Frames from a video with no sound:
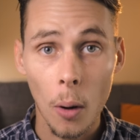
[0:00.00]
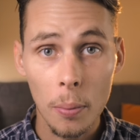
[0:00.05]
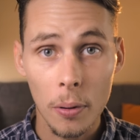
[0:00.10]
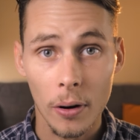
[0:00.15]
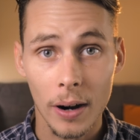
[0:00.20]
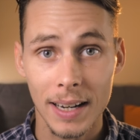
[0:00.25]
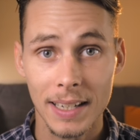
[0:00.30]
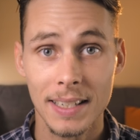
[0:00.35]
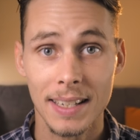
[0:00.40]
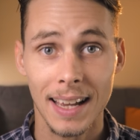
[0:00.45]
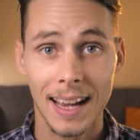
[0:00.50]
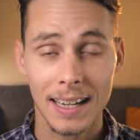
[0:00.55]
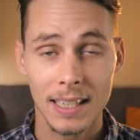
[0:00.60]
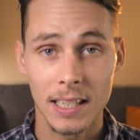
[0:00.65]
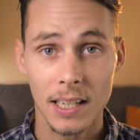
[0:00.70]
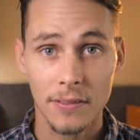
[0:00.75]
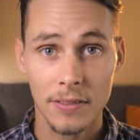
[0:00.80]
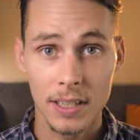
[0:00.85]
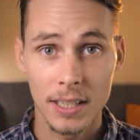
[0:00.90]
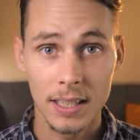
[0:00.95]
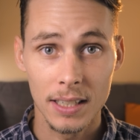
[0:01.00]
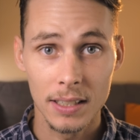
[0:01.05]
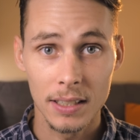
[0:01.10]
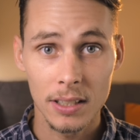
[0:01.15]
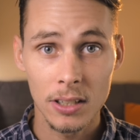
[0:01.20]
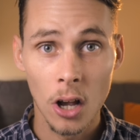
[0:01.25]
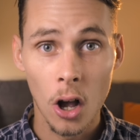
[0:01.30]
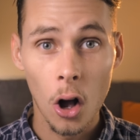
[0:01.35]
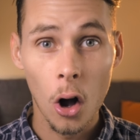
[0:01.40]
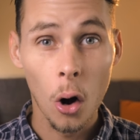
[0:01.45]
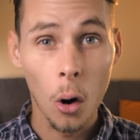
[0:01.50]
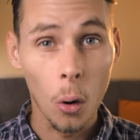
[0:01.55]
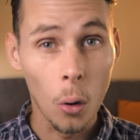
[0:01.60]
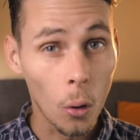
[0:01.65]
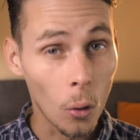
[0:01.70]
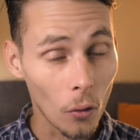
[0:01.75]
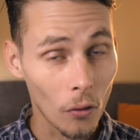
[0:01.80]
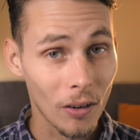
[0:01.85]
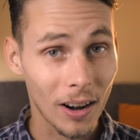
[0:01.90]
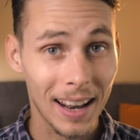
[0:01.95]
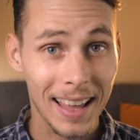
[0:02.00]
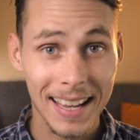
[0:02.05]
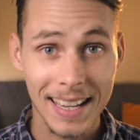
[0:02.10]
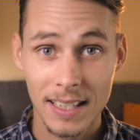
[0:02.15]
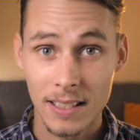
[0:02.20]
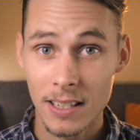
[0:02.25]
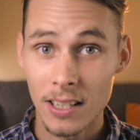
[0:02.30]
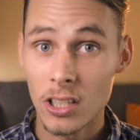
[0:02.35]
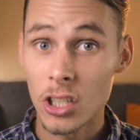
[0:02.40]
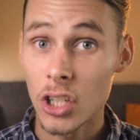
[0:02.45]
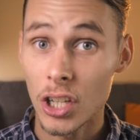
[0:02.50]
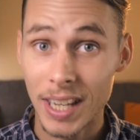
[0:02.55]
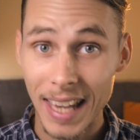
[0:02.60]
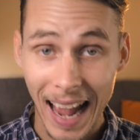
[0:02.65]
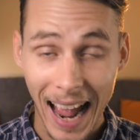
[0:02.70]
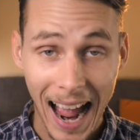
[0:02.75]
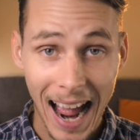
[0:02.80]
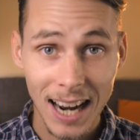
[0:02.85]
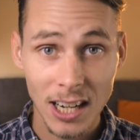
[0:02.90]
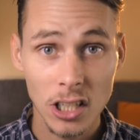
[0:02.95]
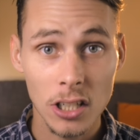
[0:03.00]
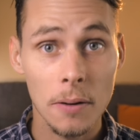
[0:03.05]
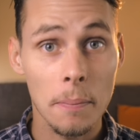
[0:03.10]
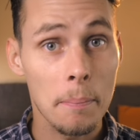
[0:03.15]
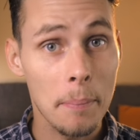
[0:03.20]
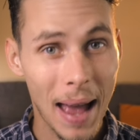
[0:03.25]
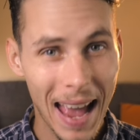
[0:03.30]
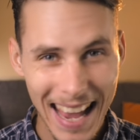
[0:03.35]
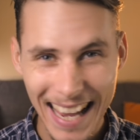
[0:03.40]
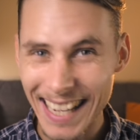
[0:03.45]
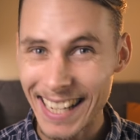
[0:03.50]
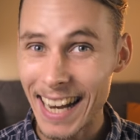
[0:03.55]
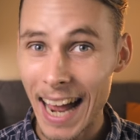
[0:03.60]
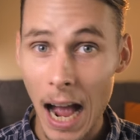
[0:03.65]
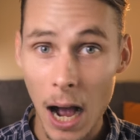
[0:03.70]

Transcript: operating activities all relate to cash paid